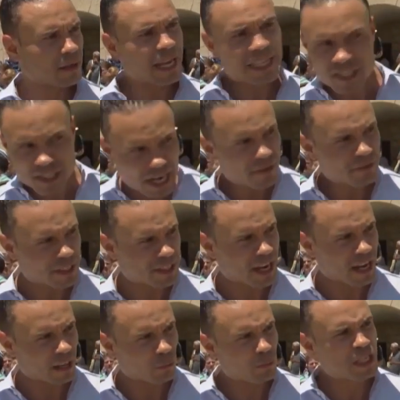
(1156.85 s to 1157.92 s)
That saved a
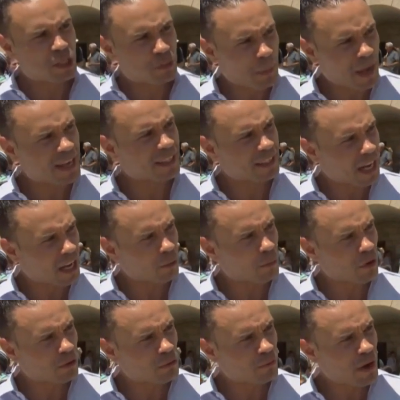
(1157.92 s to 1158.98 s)
dollar. We spent
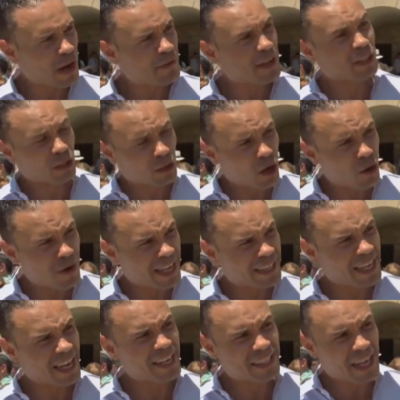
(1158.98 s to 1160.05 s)
$1.05 at the low
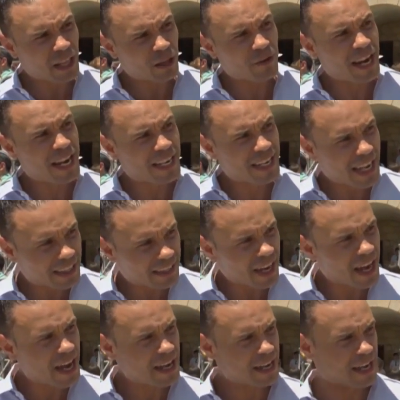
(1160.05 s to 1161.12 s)
end and $1.80 at
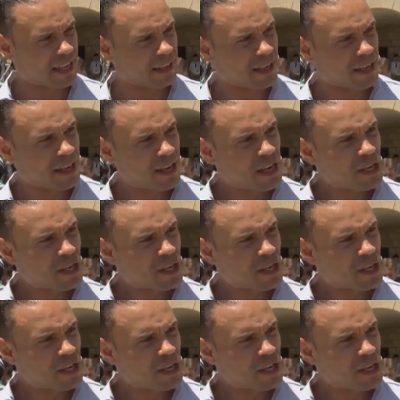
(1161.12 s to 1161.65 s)
the high end.